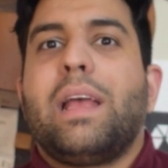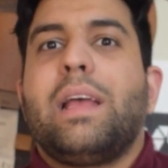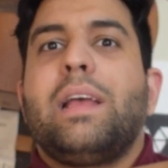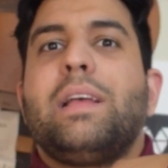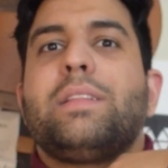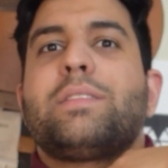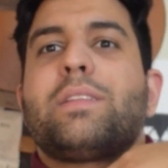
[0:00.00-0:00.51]

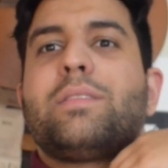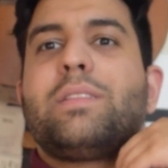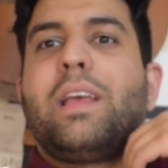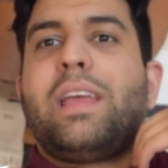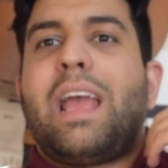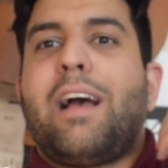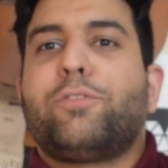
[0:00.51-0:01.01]

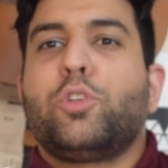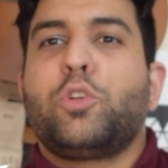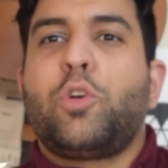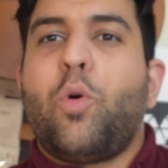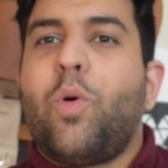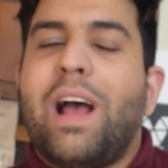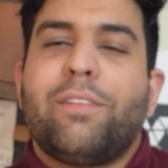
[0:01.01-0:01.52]
And they
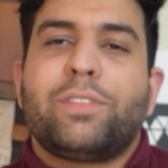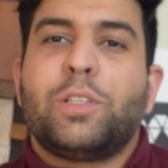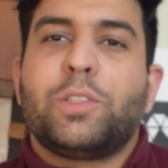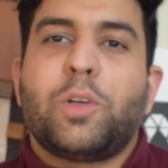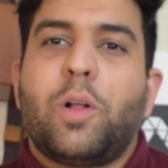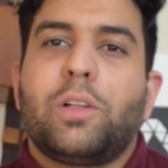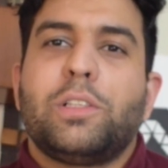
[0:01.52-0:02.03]
have to go
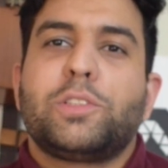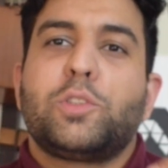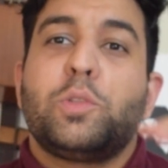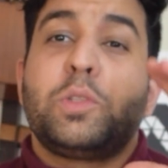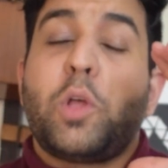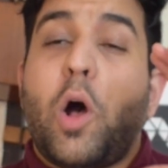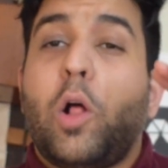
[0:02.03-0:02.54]
after
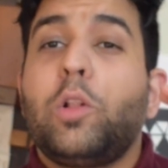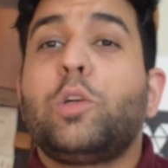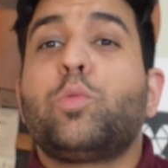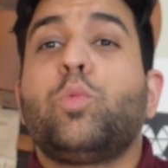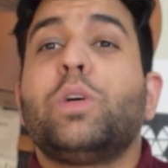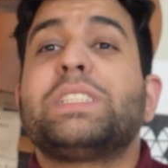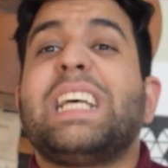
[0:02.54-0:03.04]
dollar. So
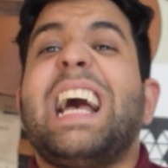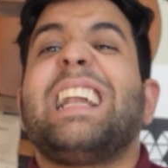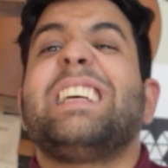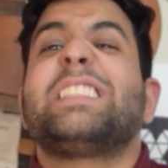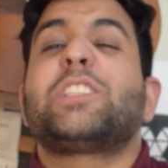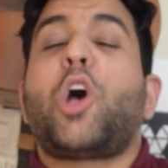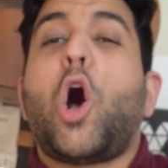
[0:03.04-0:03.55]
dollar was
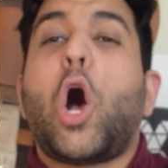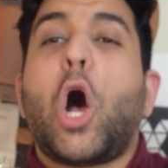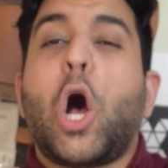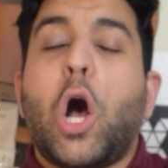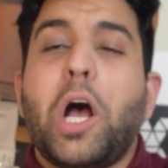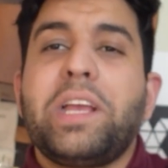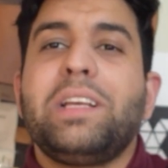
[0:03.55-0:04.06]
at its
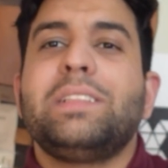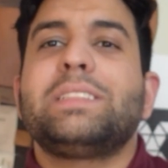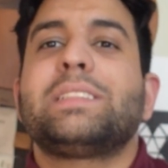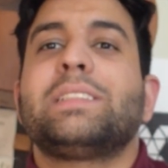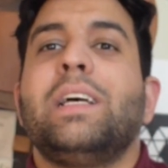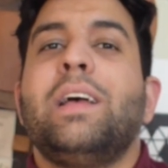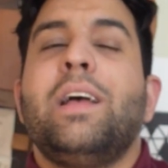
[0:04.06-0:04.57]

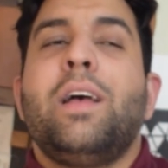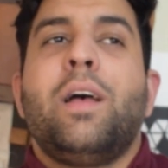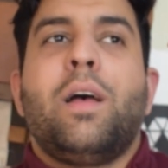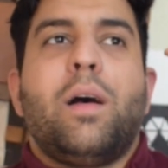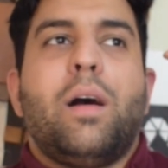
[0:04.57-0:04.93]
highest